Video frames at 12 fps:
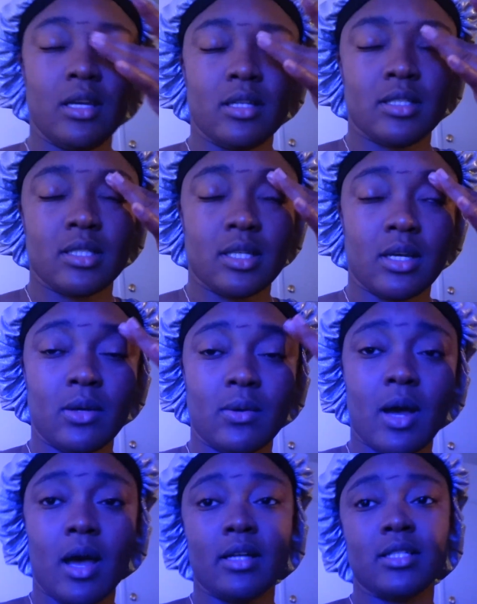So
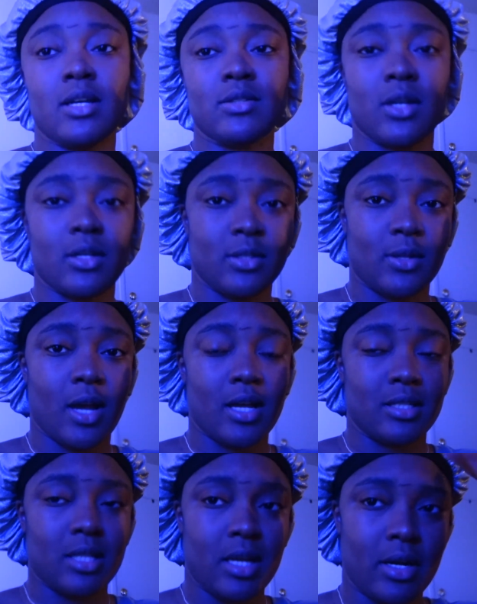I shall talk to you
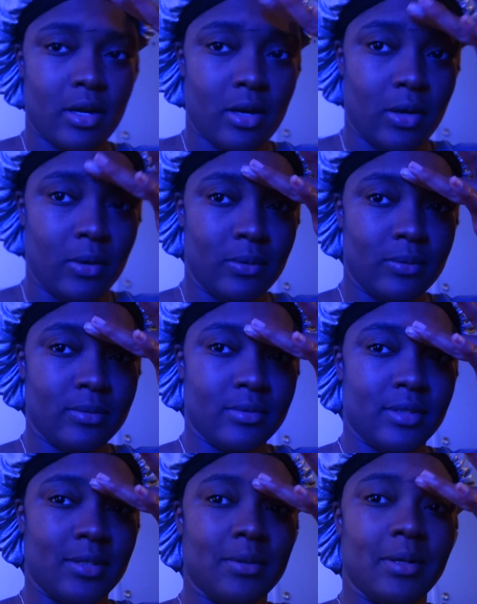guys later. Oh,
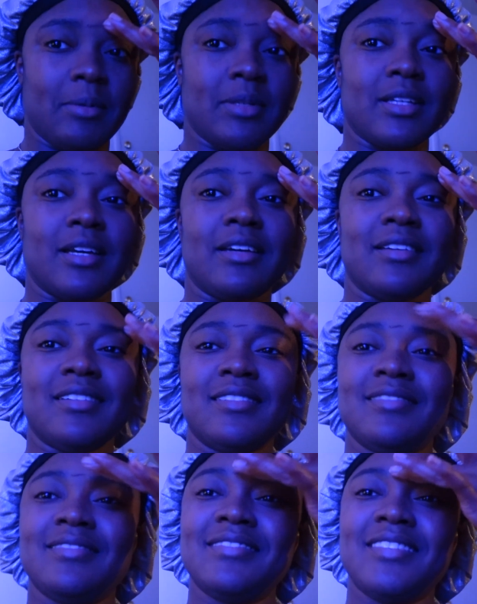don't worry about that.
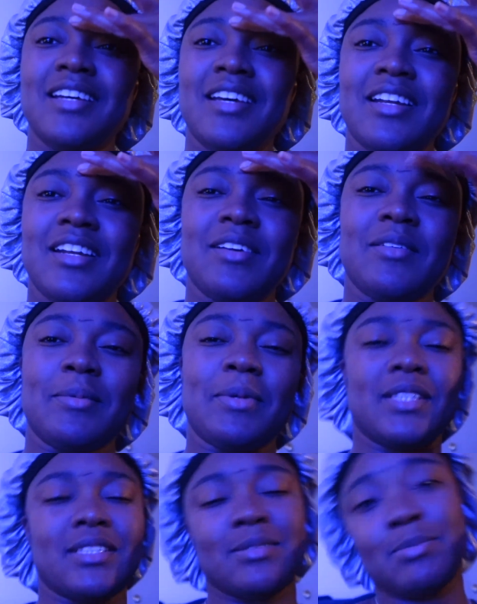Don't worry
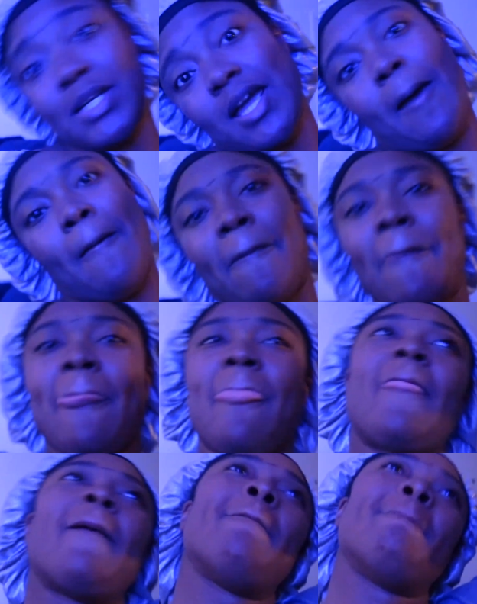about this. But yeah,
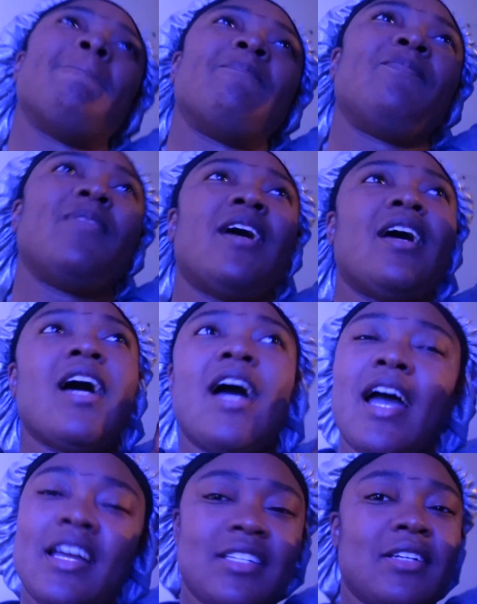
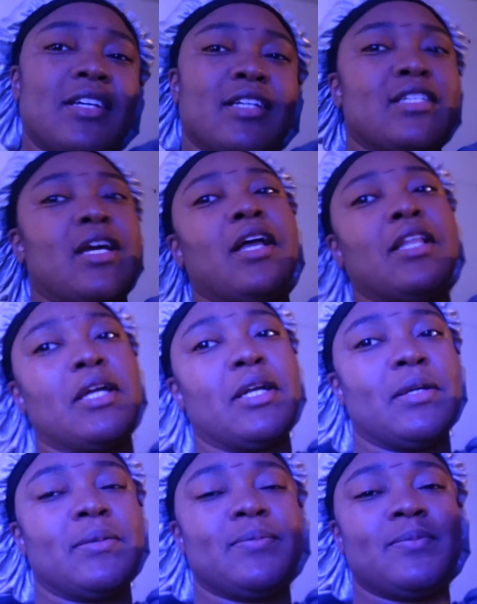I shall talk to y'all
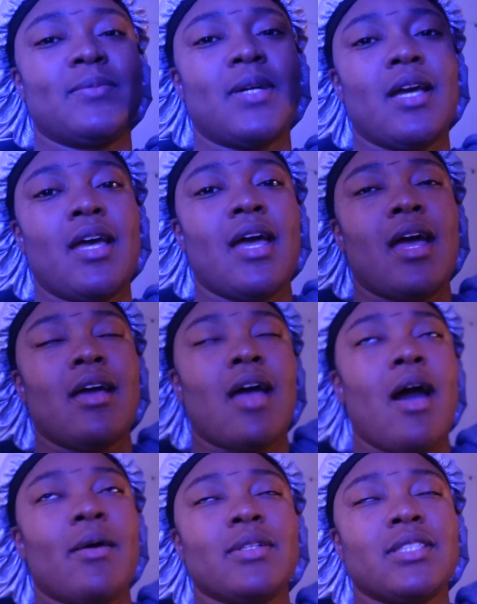later.
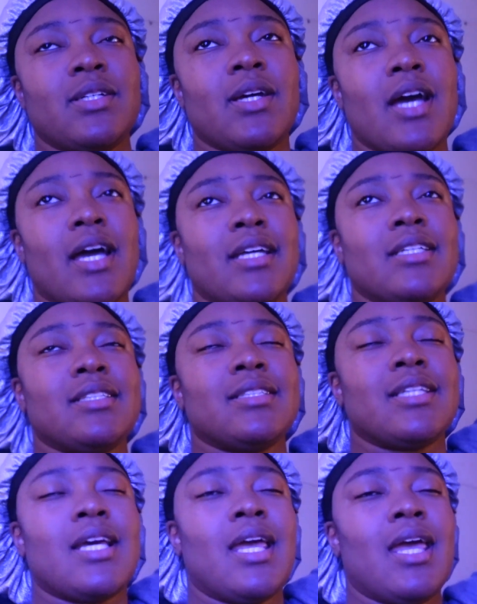I will see you
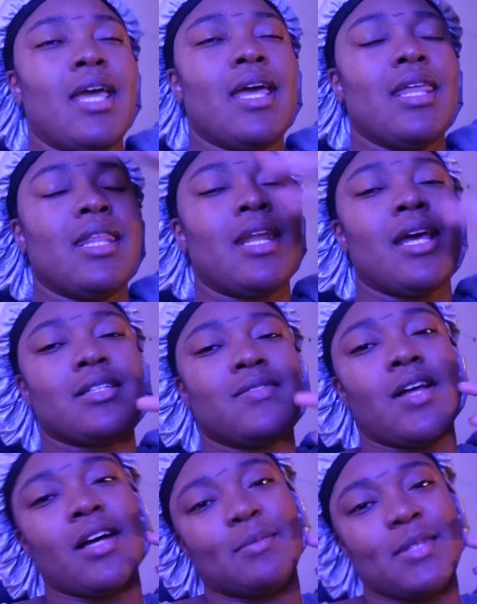guys in the next
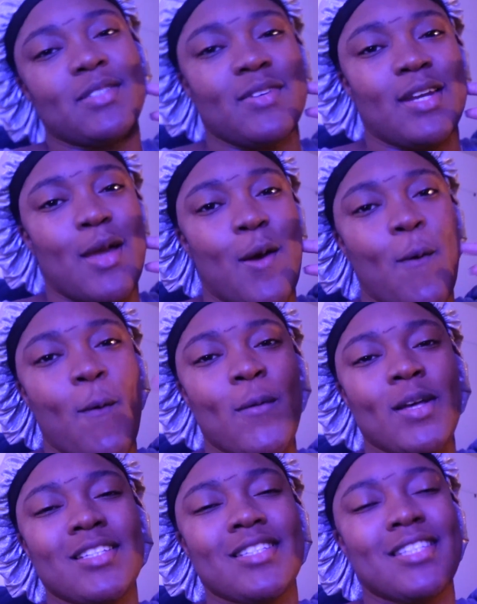Vlogmas video.
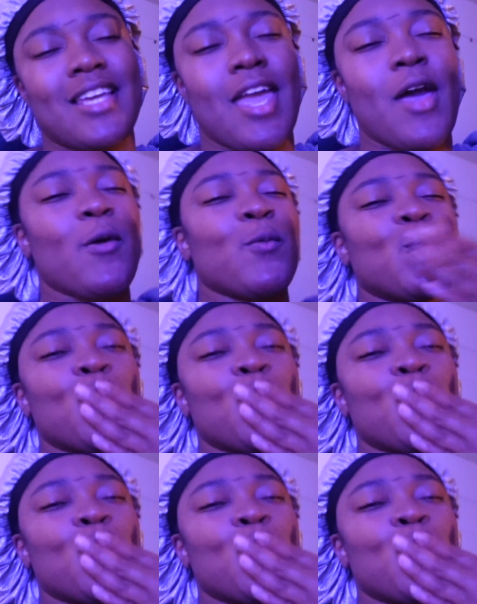See ya.